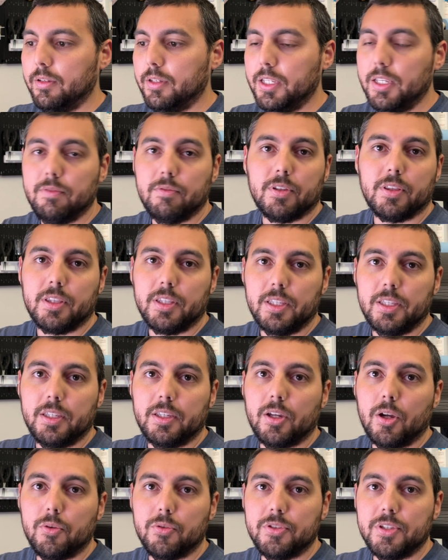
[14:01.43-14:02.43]
even
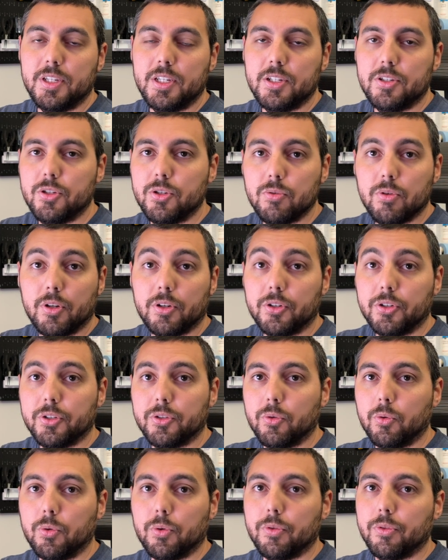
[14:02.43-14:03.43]
the O C two hundred
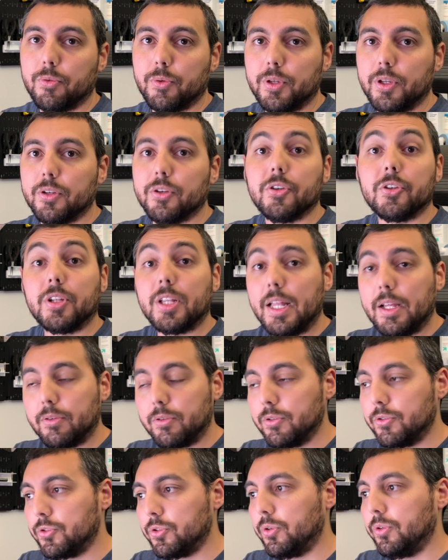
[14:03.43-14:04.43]
or three hundred cloud
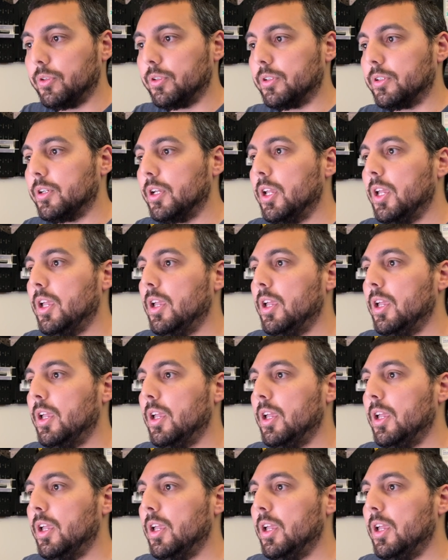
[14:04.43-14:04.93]
controller.